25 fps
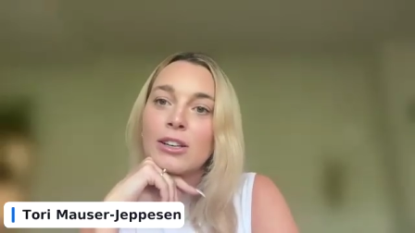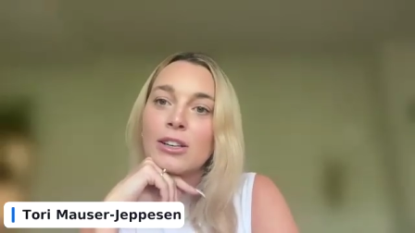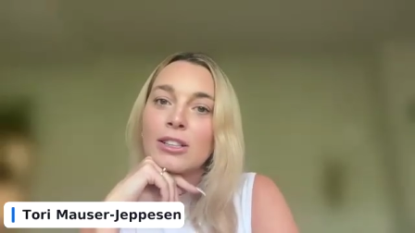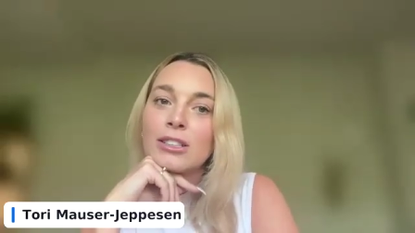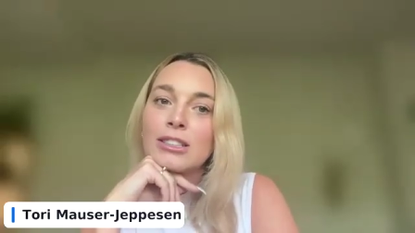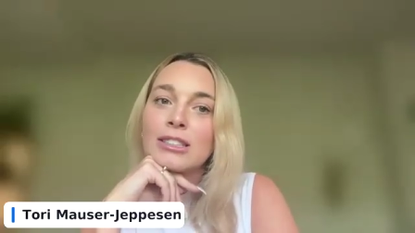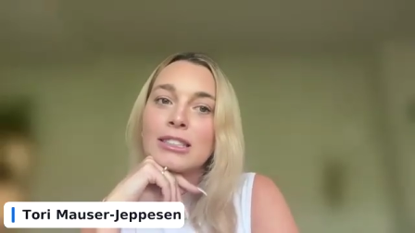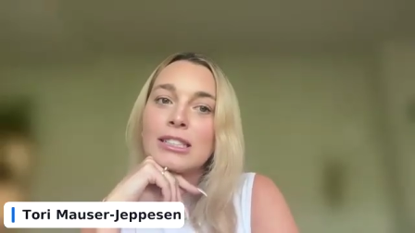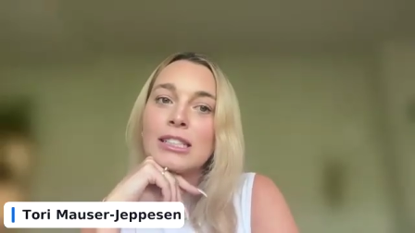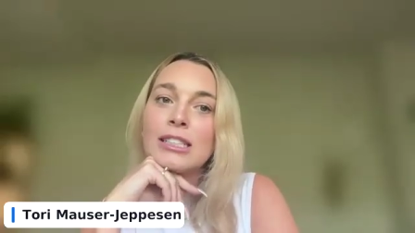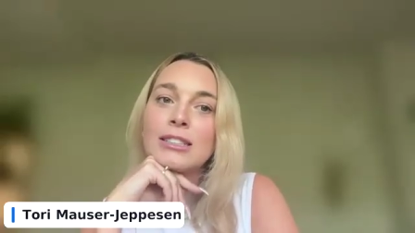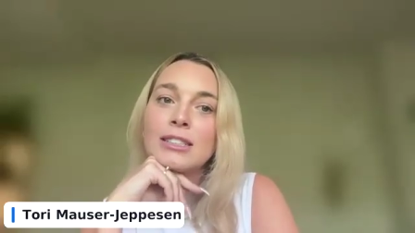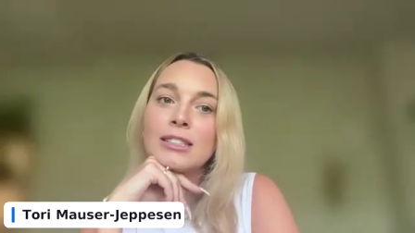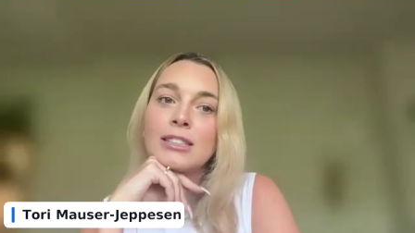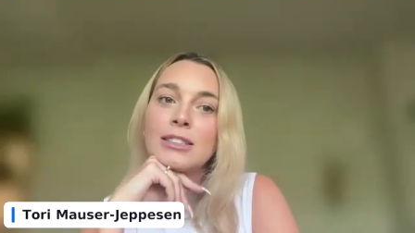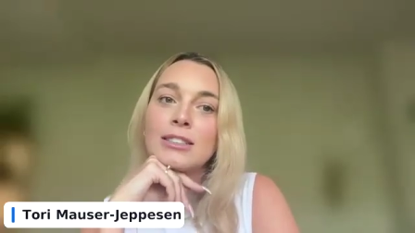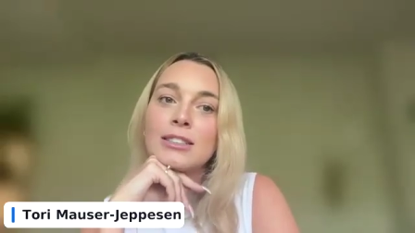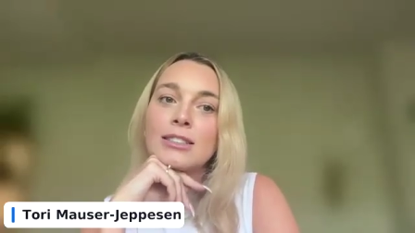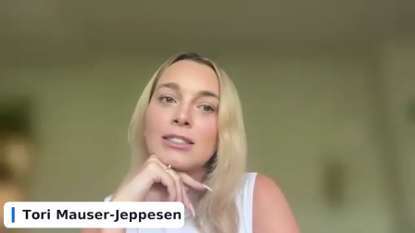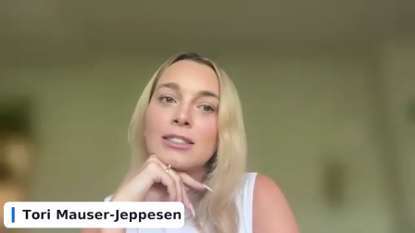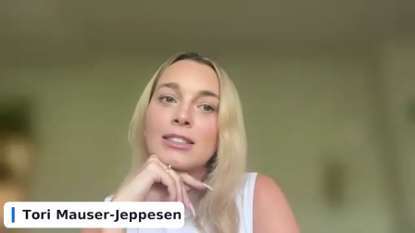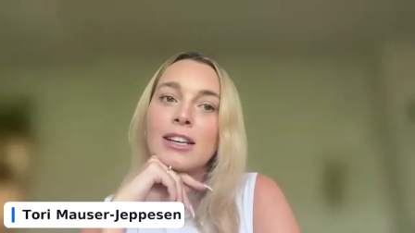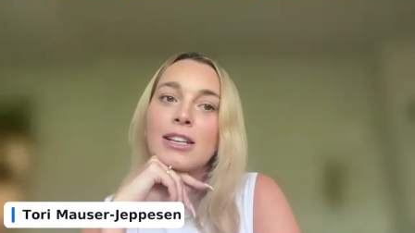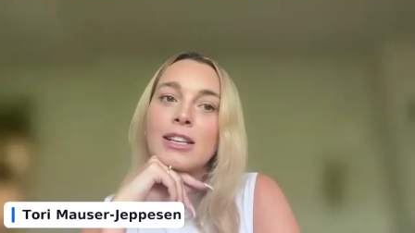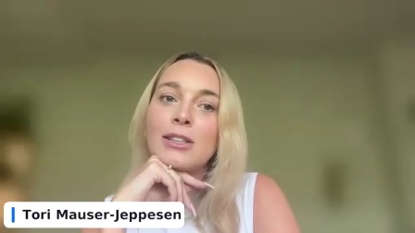our
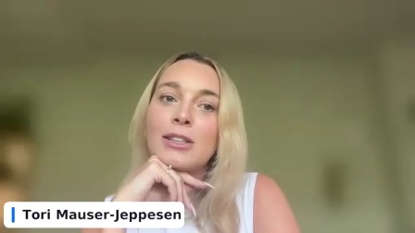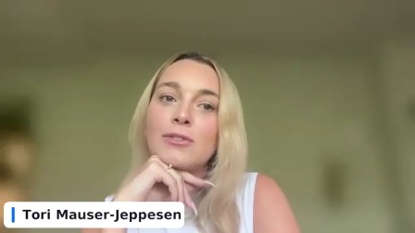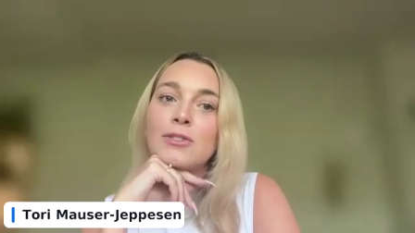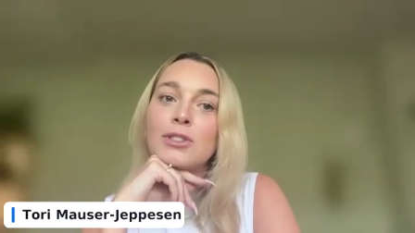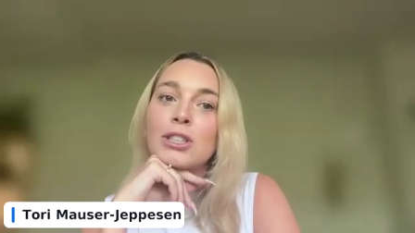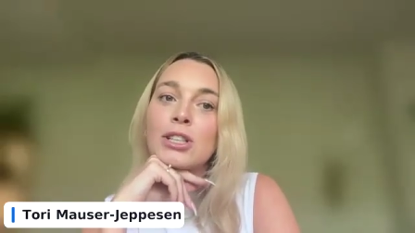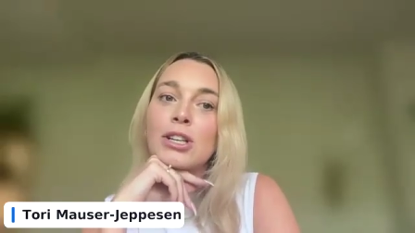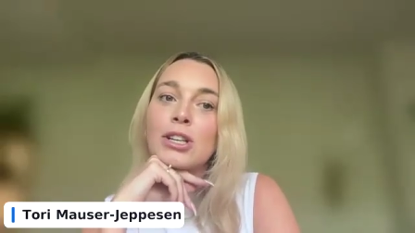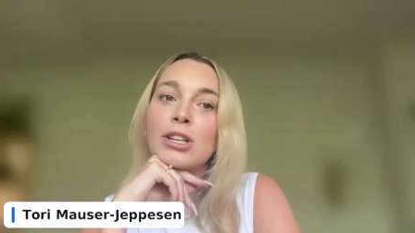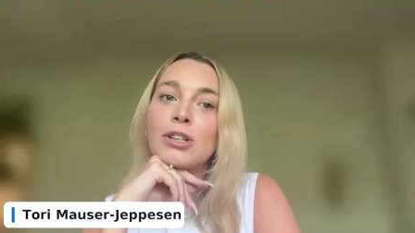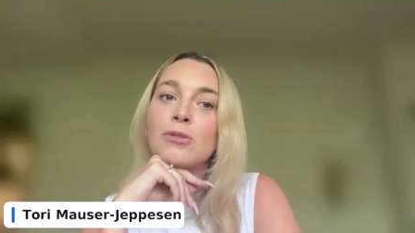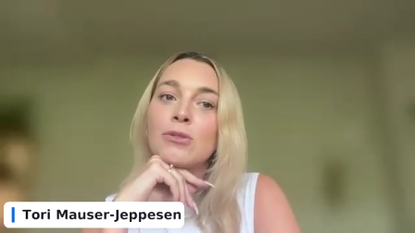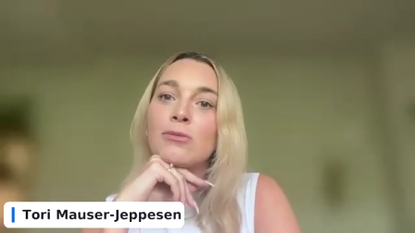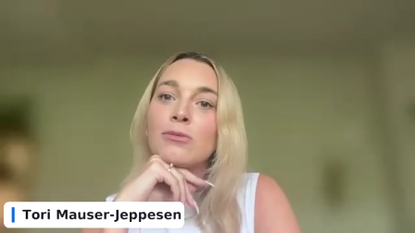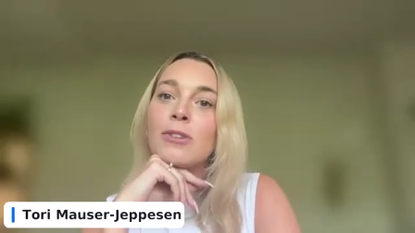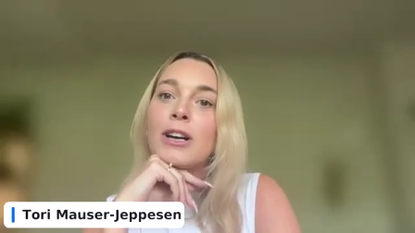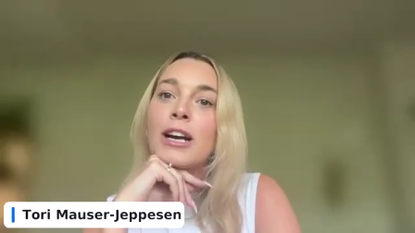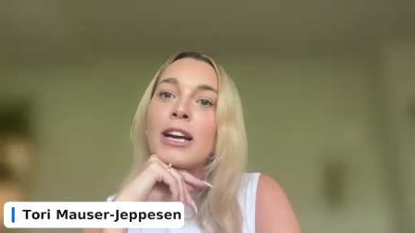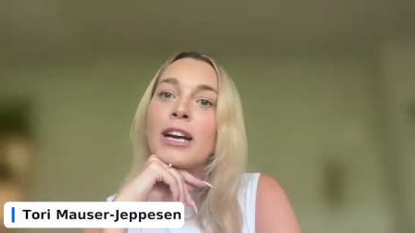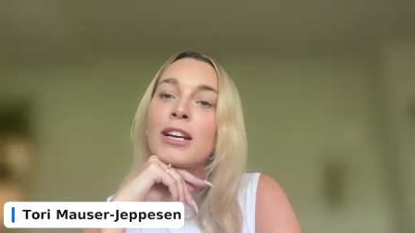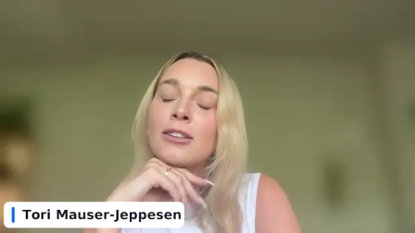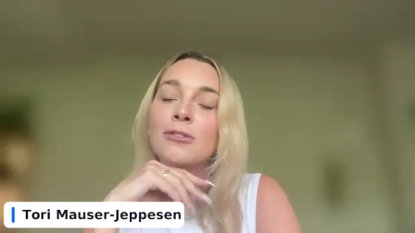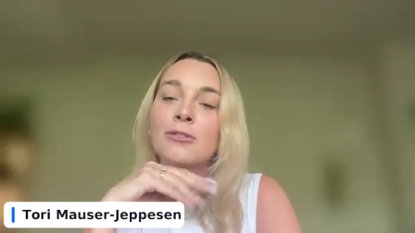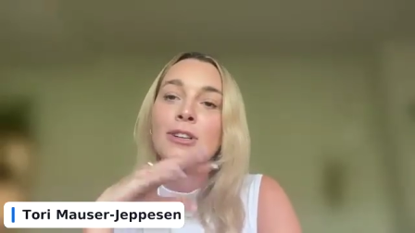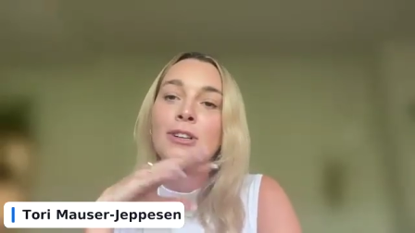seasons kind of turn
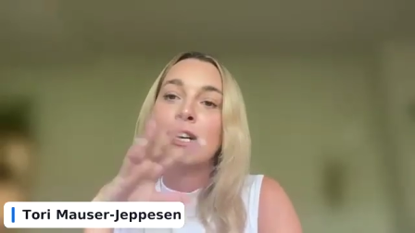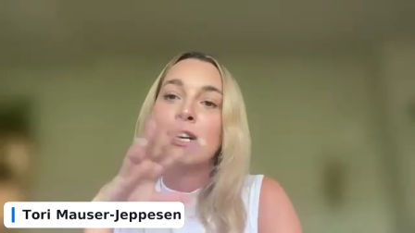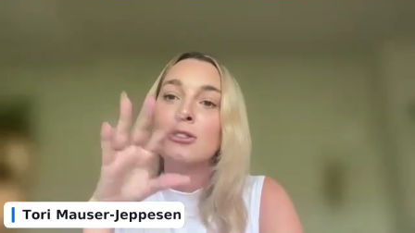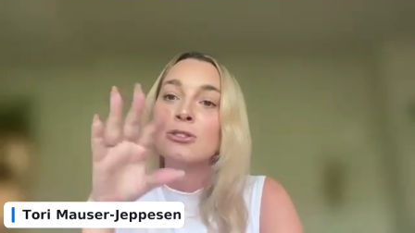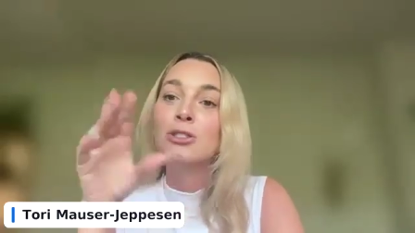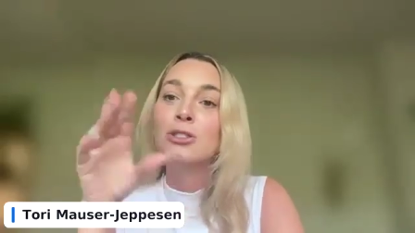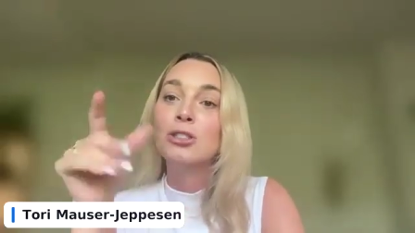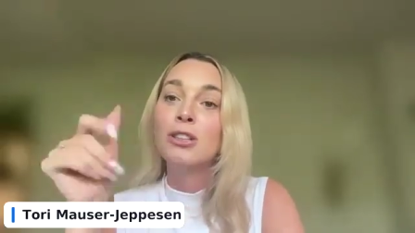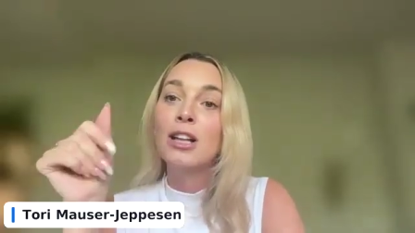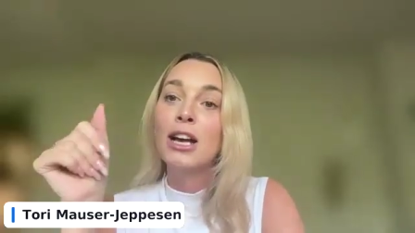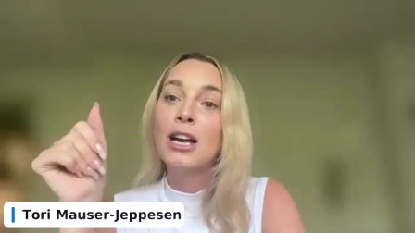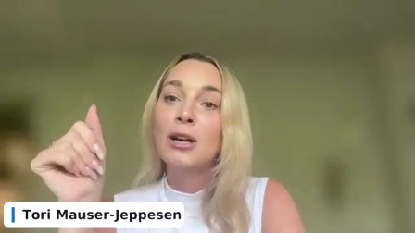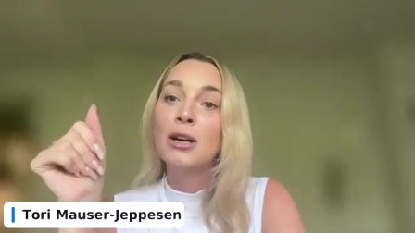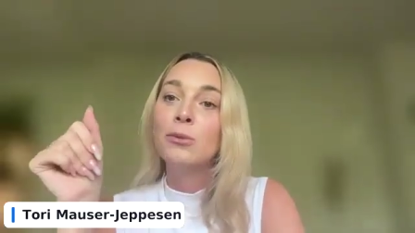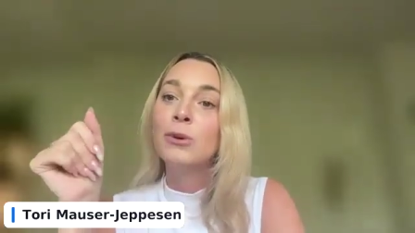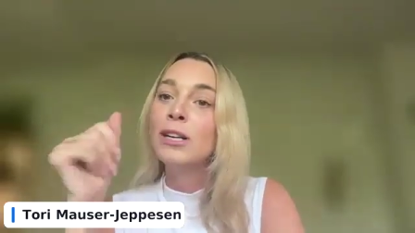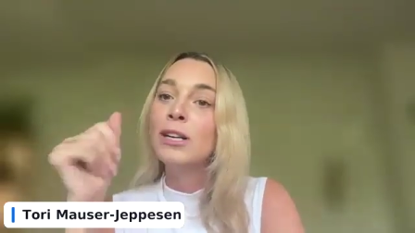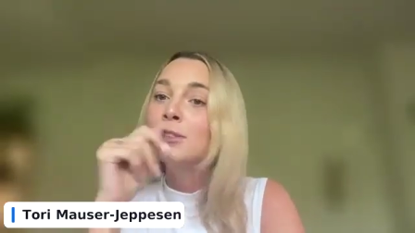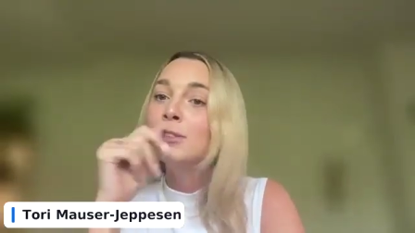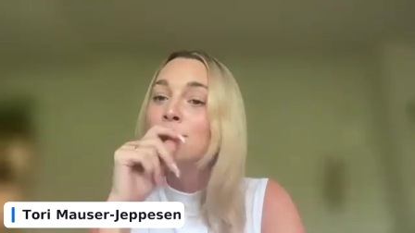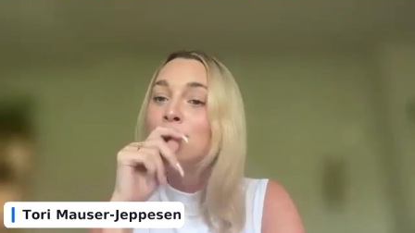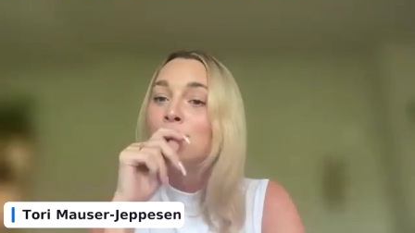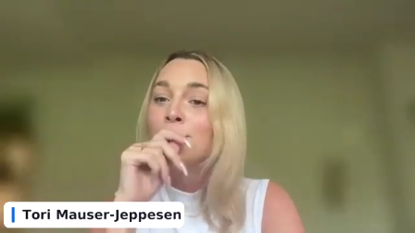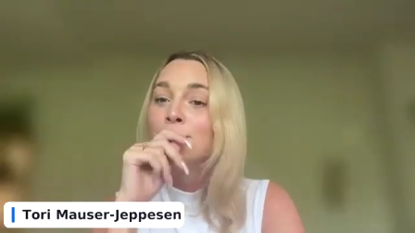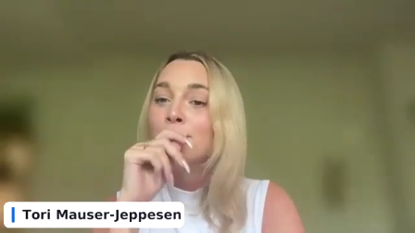right around July
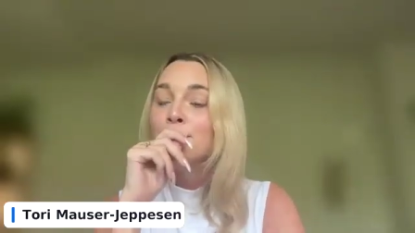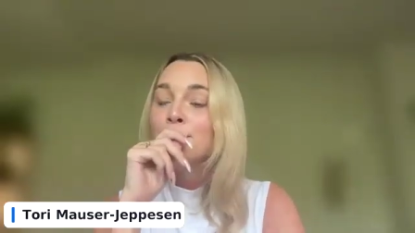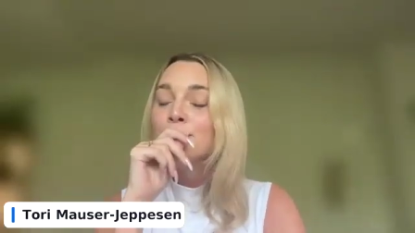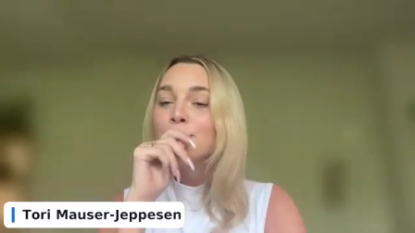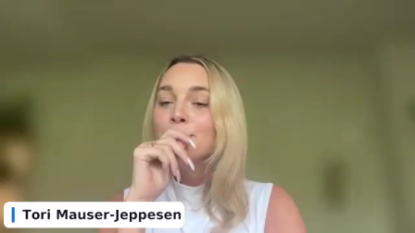1.